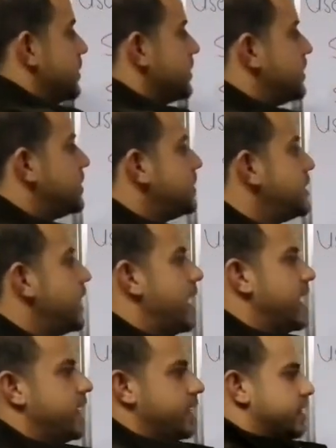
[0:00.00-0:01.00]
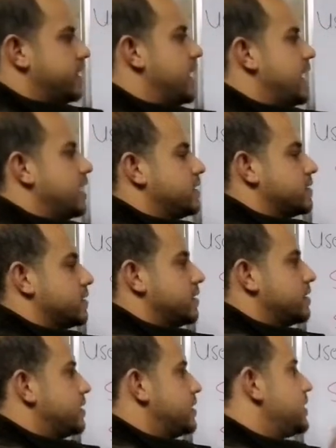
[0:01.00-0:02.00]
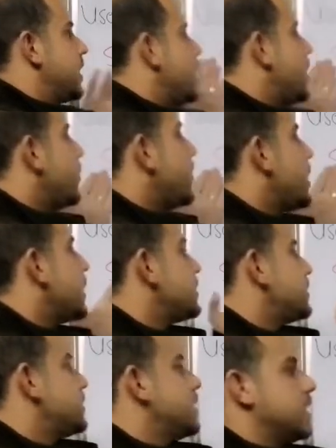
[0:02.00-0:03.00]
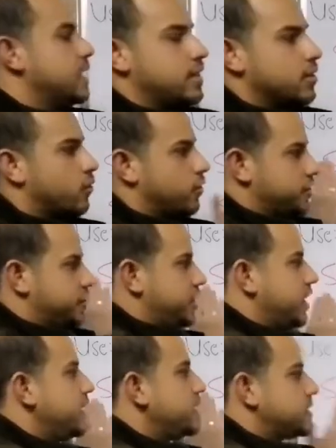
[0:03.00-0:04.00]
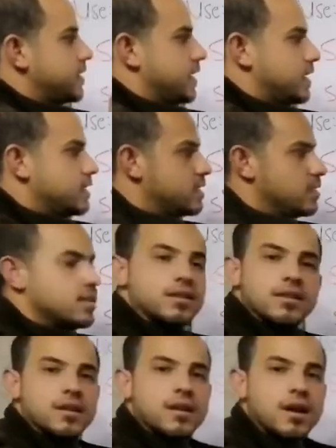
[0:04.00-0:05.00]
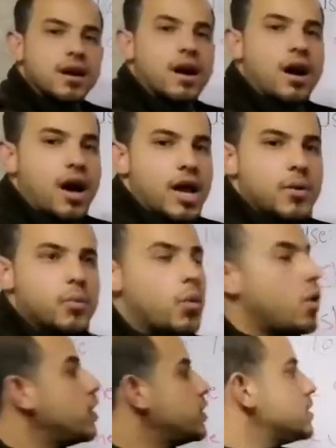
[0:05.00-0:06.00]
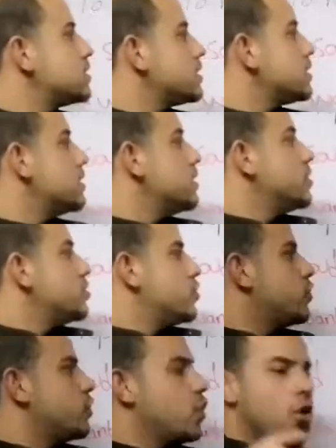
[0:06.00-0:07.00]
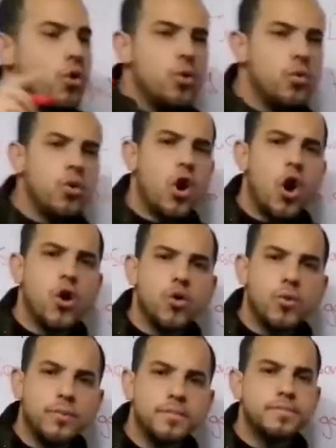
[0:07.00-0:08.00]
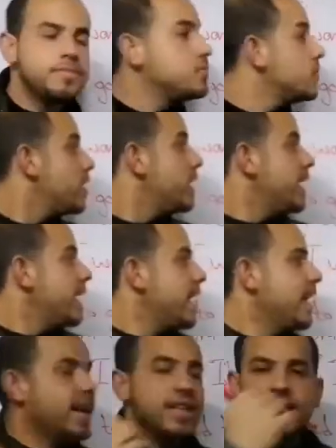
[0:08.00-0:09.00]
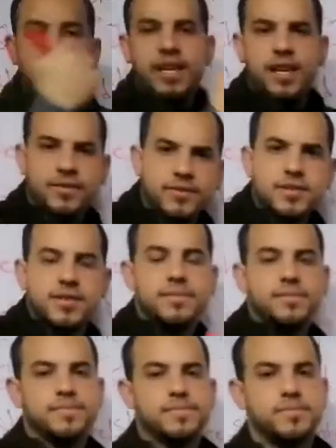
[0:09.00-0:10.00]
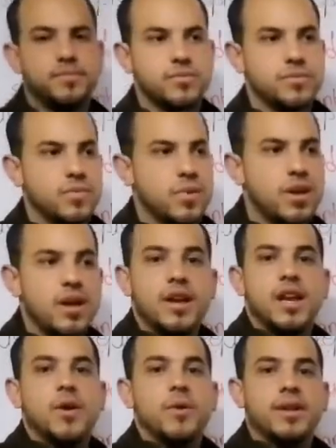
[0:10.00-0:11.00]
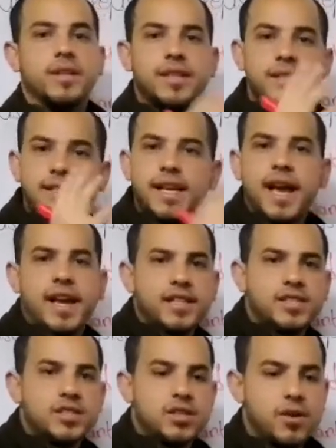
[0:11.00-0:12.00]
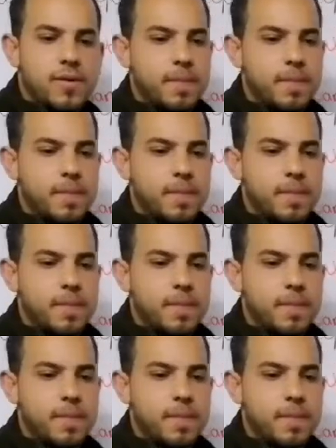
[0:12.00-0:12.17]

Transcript: say that Sarah said or she said, I want to go home and lift. Now in this case,